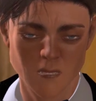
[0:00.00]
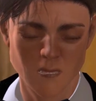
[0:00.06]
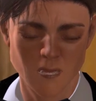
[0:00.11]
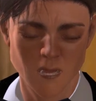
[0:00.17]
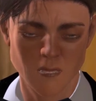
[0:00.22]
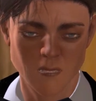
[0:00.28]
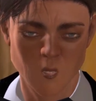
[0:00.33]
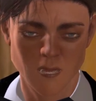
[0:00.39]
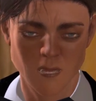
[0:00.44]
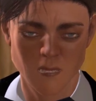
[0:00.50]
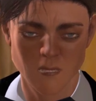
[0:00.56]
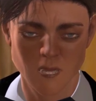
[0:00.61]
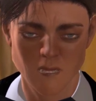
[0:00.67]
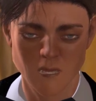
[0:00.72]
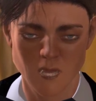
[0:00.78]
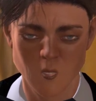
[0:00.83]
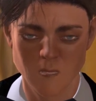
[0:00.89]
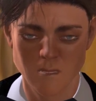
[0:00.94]
You have
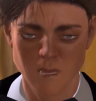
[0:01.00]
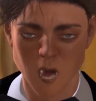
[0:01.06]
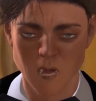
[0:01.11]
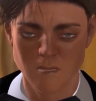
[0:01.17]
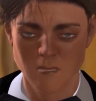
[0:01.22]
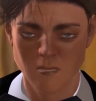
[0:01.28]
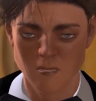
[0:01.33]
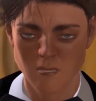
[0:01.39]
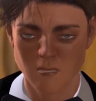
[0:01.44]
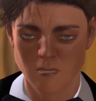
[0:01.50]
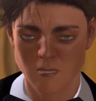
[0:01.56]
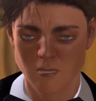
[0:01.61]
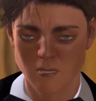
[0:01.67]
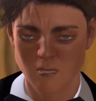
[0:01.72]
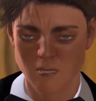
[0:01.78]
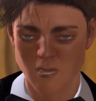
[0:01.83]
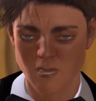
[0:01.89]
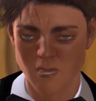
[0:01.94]
captured my heart.
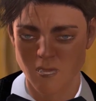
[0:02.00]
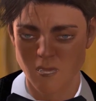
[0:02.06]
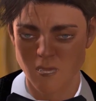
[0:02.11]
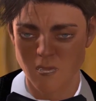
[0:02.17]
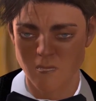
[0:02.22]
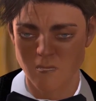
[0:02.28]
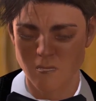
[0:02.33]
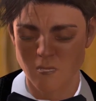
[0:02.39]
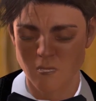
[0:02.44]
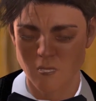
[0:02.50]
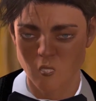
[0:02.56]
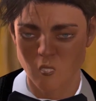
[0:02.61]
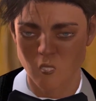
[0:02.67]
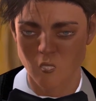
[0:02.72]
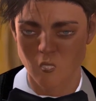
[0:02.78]
Thank you so much.